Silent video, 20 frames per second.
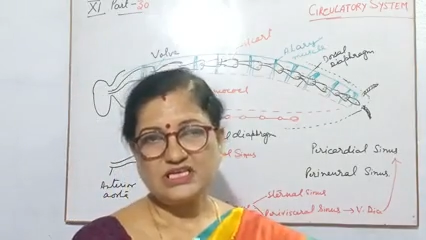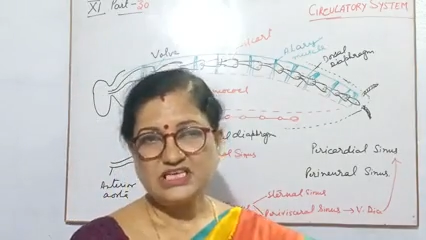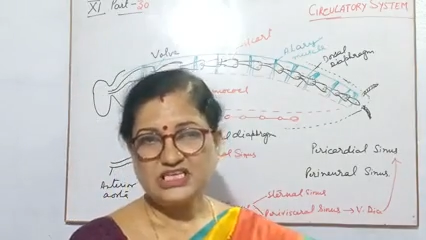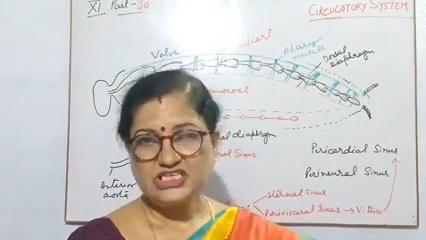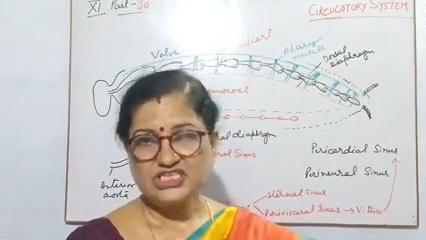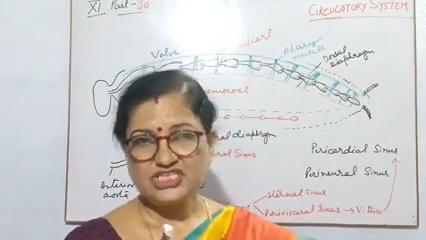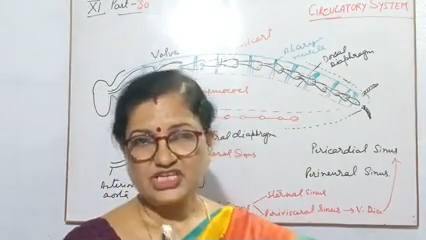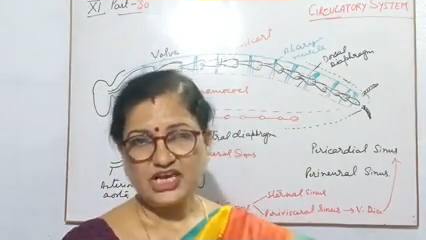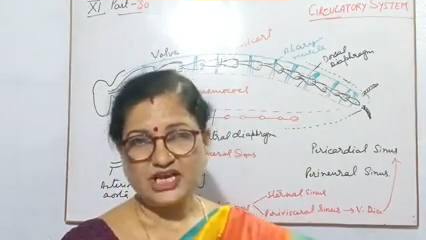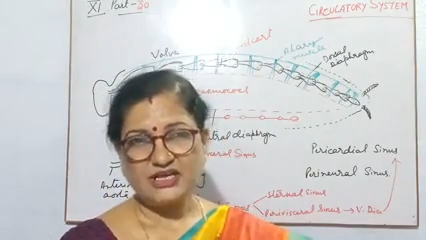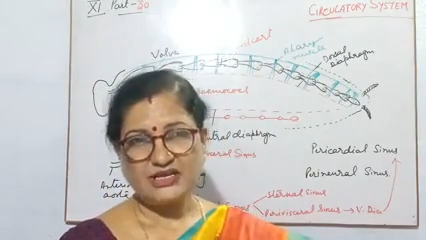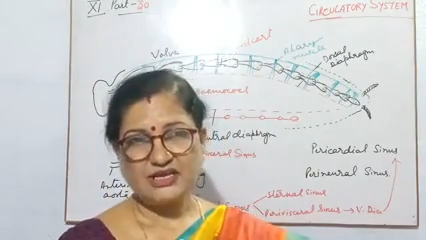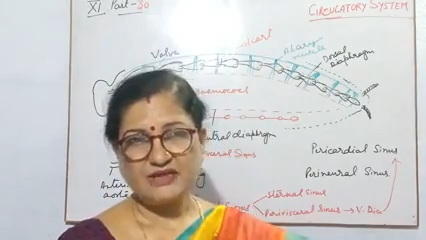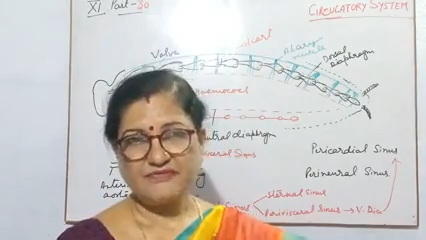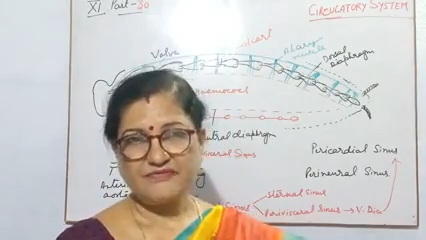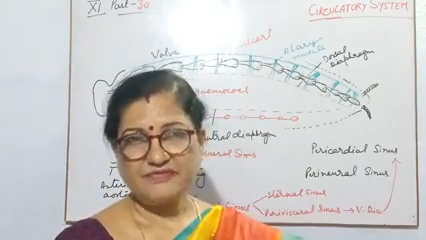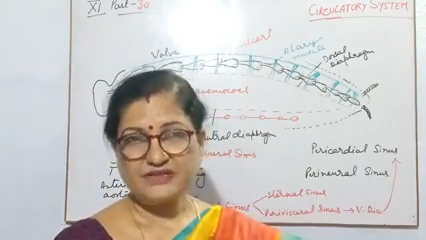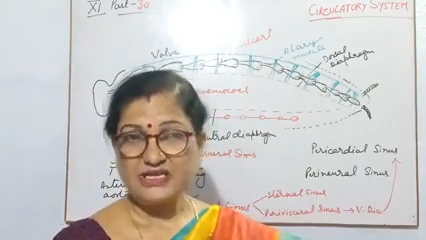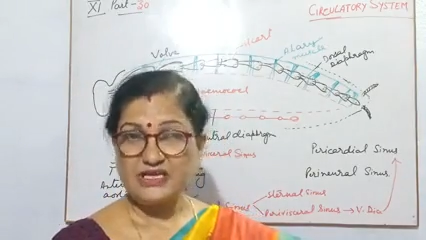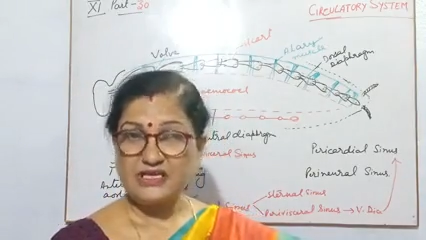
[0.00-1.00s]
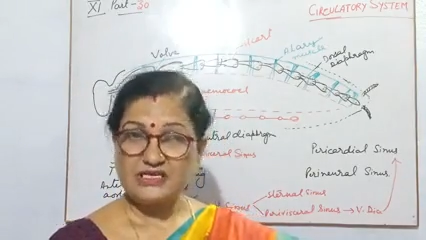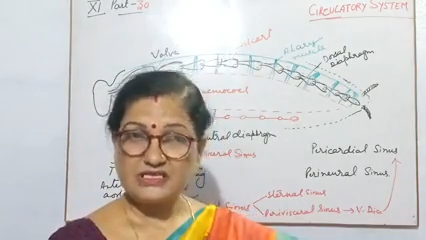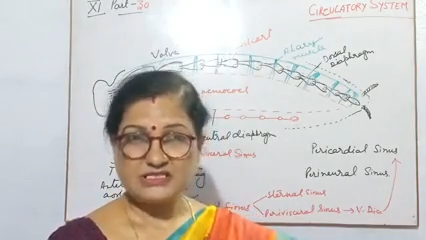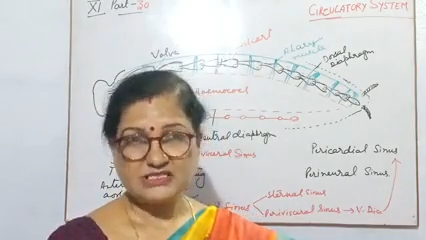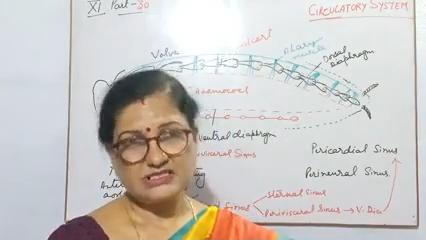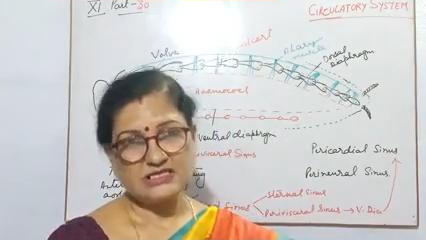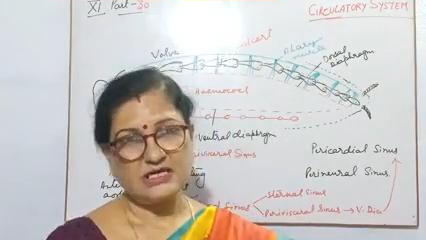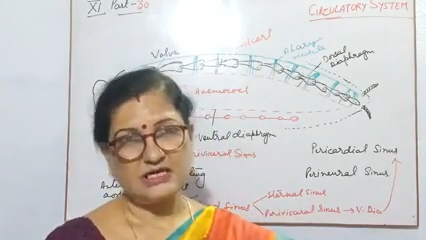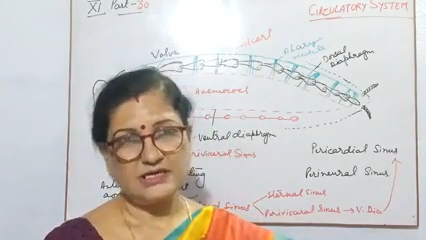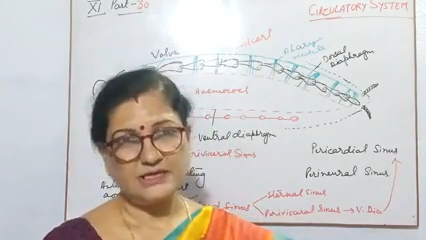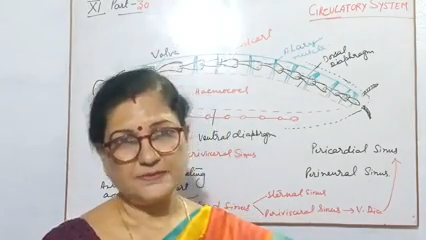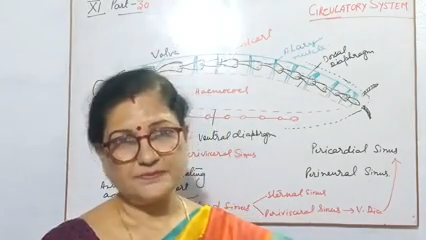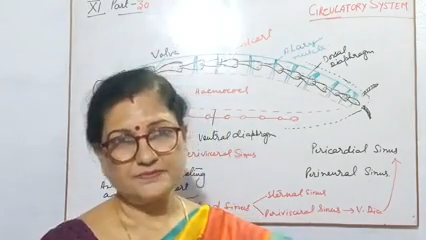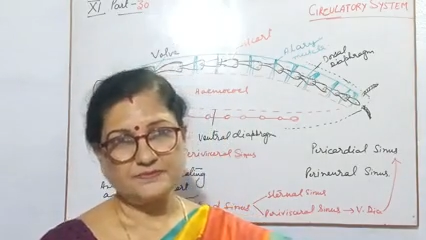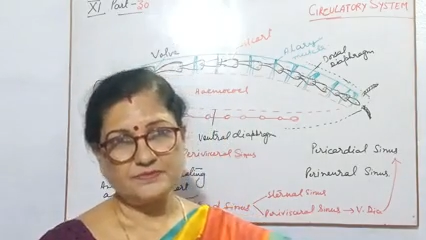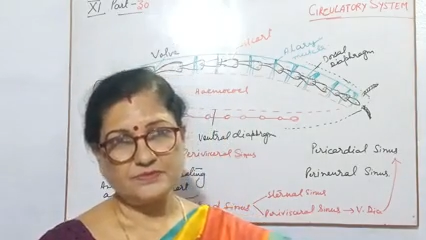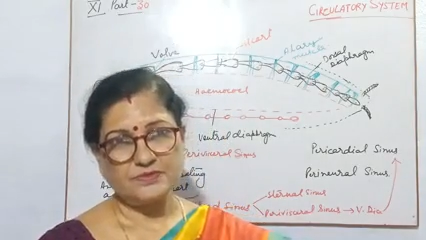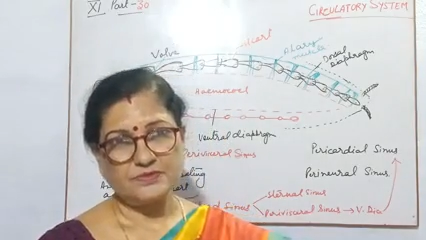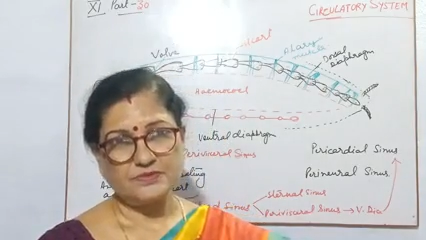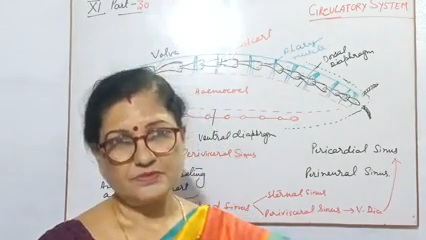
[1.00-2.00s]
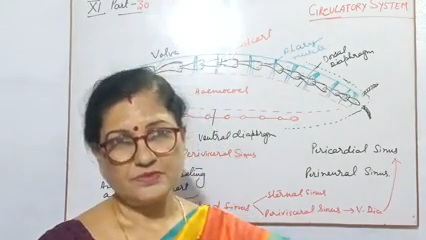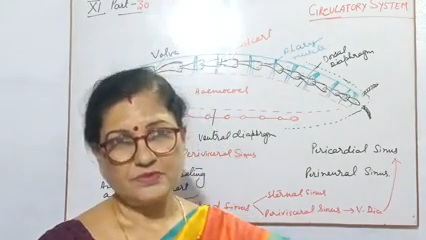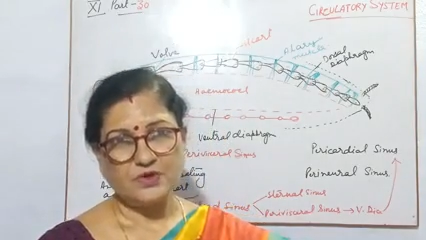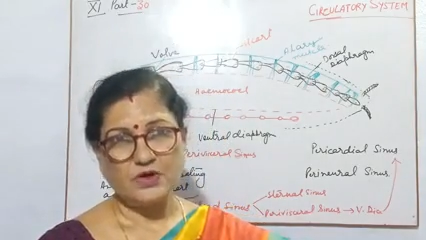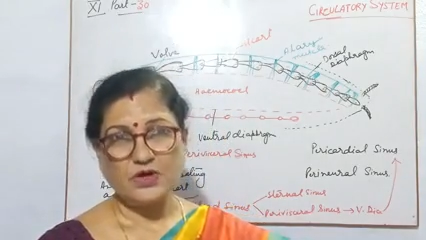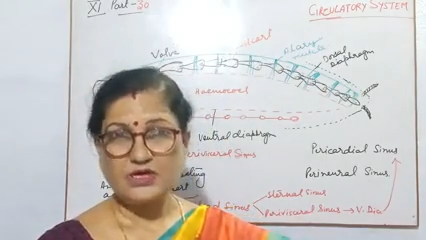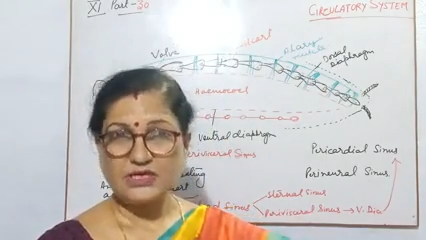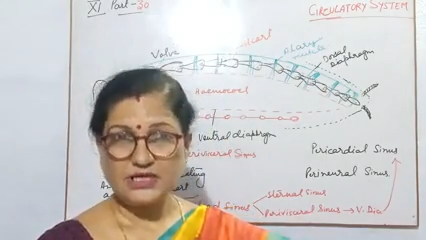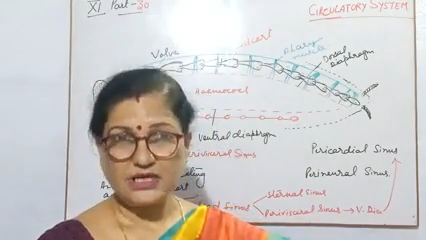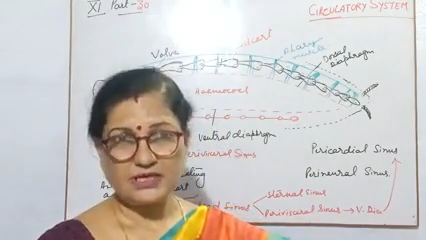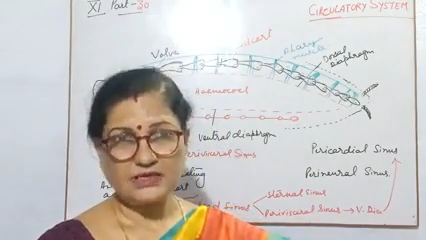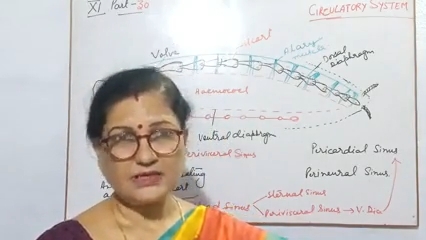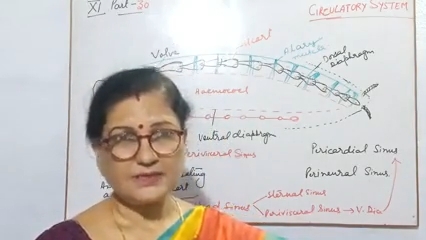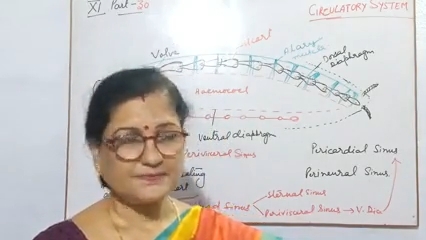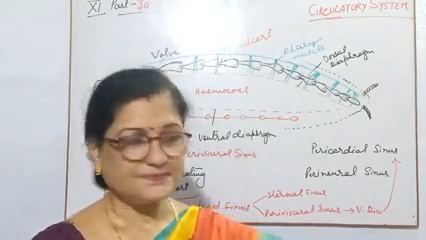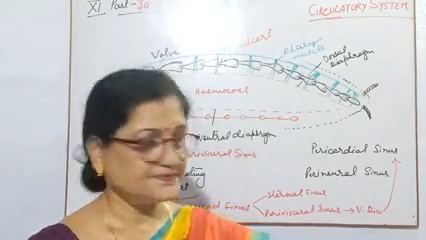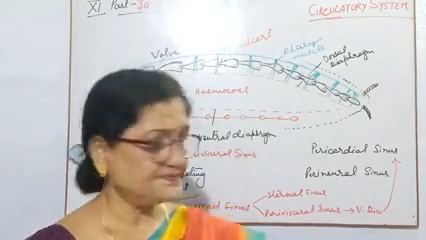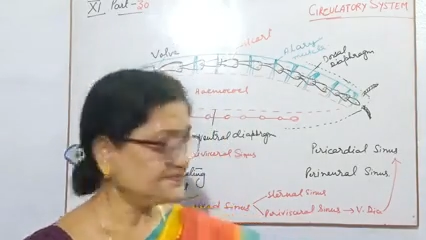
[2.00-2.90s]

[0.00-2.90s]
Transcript: each and every sternum or tergum.